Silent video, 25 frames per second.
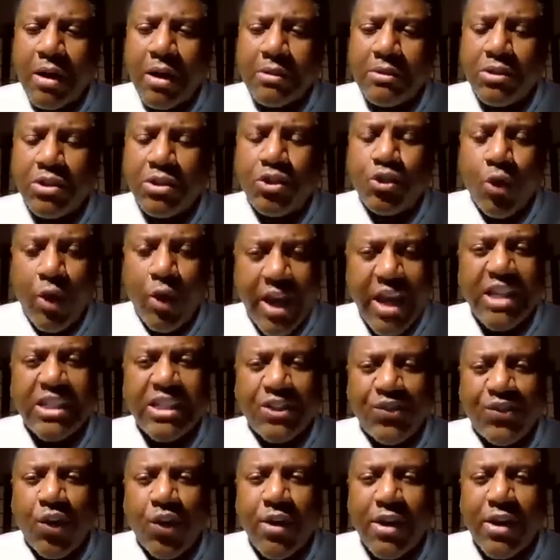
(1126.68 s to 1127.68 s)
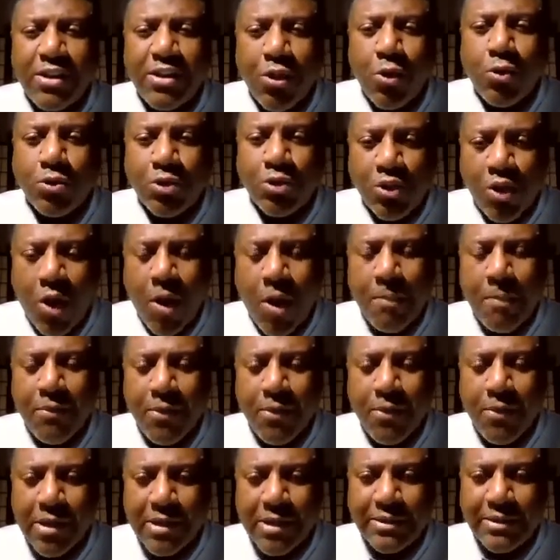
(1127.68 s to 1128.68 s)
transferring those thought
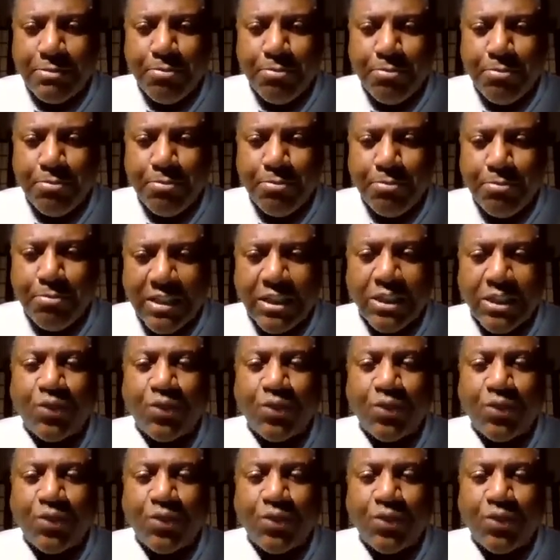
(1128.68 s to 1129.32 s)
processes